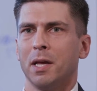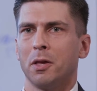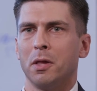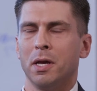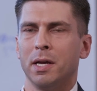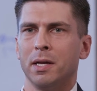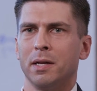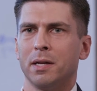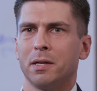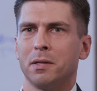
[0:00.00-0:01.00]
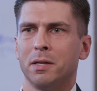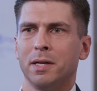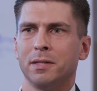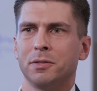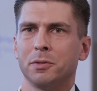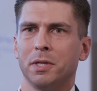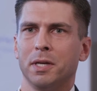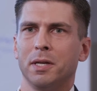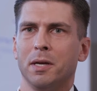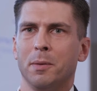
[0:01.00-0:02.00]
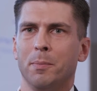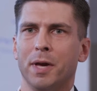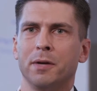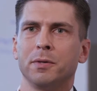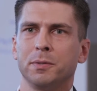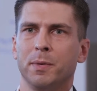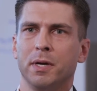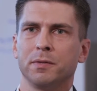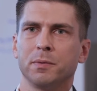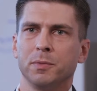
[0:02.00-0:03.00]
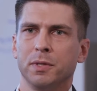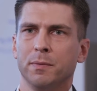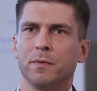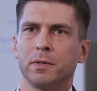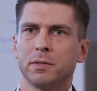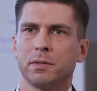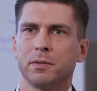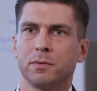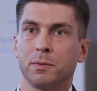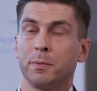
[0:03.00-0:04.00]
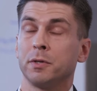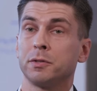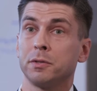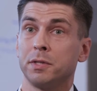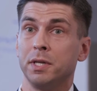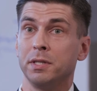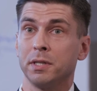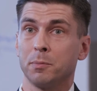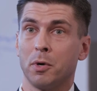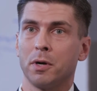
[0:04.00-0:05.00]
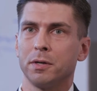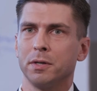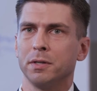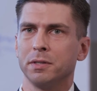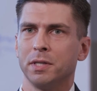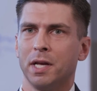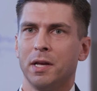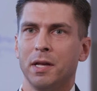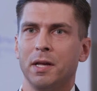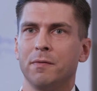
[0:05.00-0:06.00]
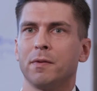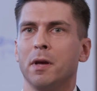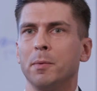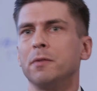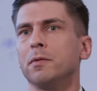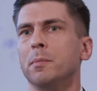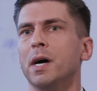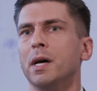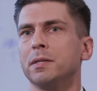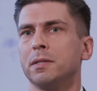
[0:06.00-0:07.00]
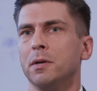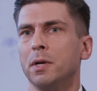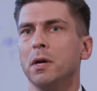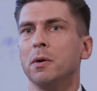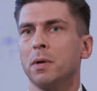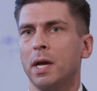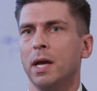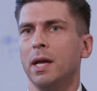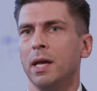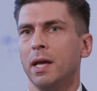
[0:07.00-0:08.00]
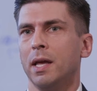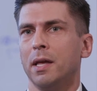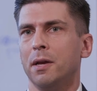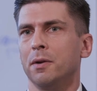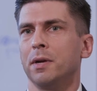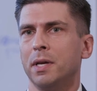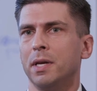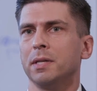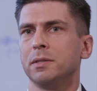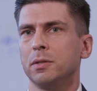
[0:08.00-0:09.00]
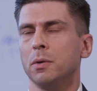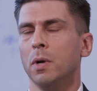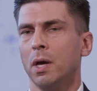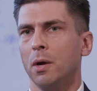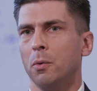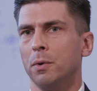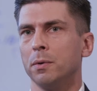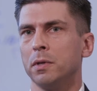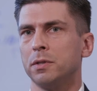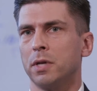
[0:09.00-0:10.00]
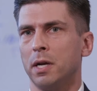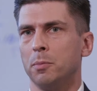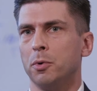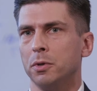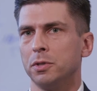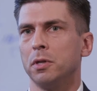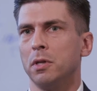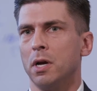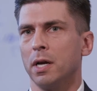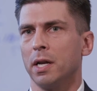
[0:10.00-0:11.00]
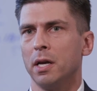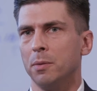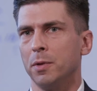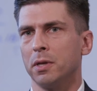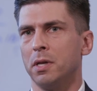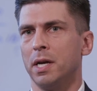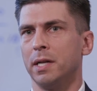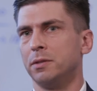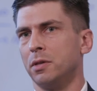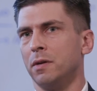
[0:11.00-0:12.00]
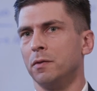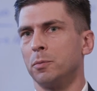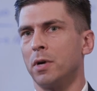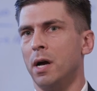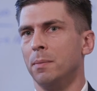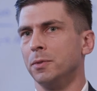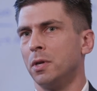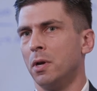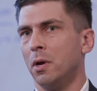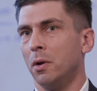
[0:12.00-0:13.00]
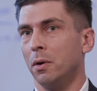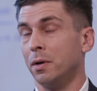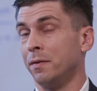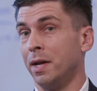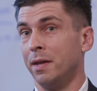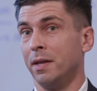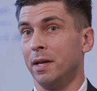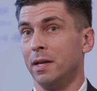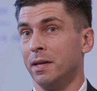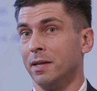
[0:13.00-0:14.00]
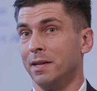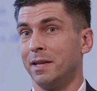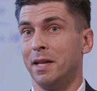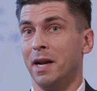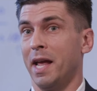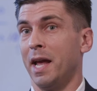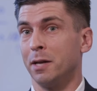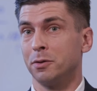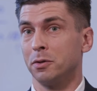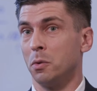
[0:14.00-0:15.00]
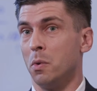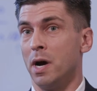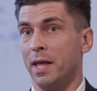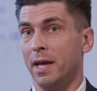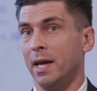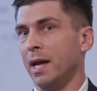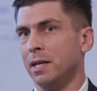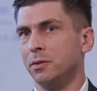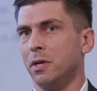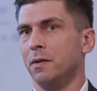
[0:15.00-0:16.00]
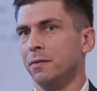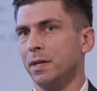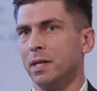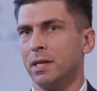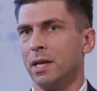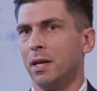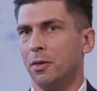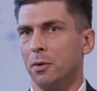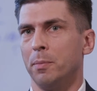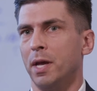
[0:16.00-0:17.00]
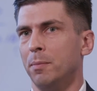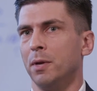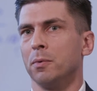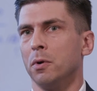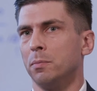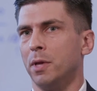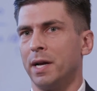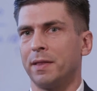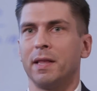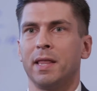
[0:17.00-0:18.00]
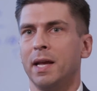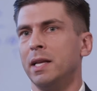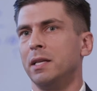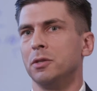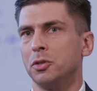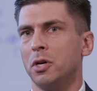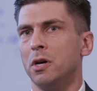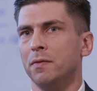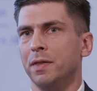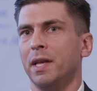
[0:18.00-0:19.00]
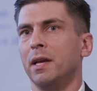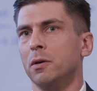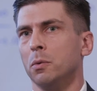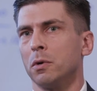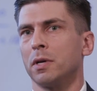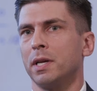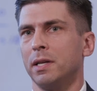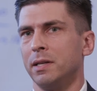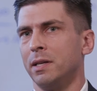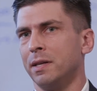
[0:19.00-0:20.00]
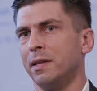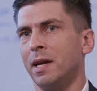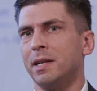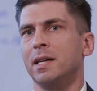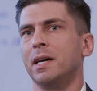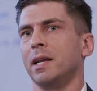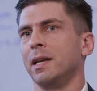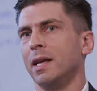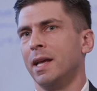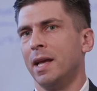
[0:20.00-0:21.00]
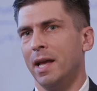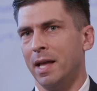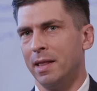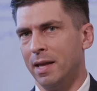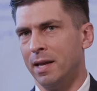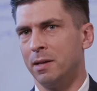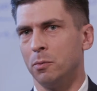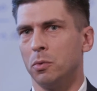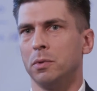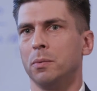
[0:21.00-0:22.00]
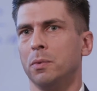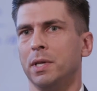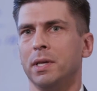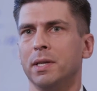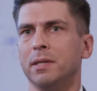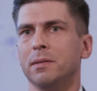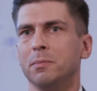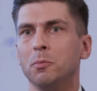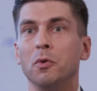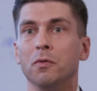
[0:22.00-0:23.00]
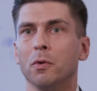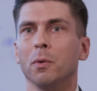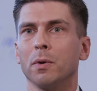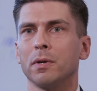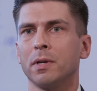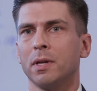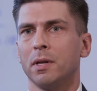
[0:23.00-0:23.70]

Clients will get a better response from some of our strategic partners if coming from us, knowing, okay, here it is. So we really try to push it along and help the client solve their problems, or if anything, get an answer to why they can't solve it. There may be a roadblock that they need to solve, and they can go work it and get that done, and then we can move forward.